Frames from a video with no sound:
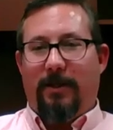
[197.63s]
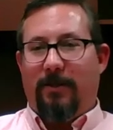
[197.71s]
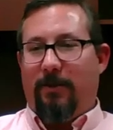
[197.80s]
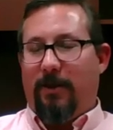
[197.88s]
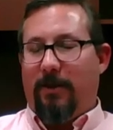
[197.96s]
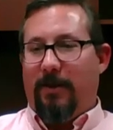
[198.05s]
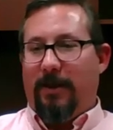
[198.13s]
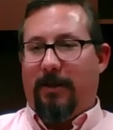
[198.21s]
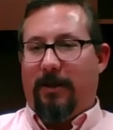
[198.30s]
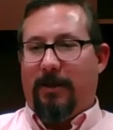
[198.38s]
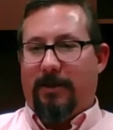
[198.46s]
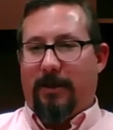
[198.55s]
One of the big
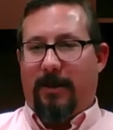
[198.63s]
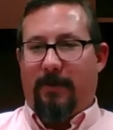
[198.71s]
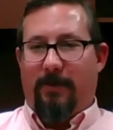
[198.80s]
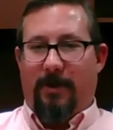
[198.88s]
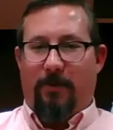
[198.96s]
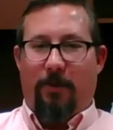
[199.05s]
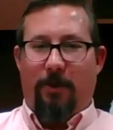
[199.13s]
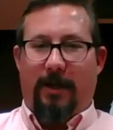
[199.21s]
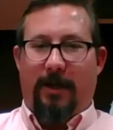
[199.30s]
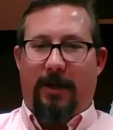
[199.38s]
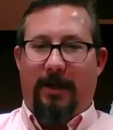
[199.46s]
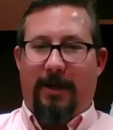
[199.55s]
things that I'm, I'm
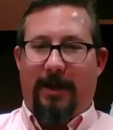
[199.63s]
working on,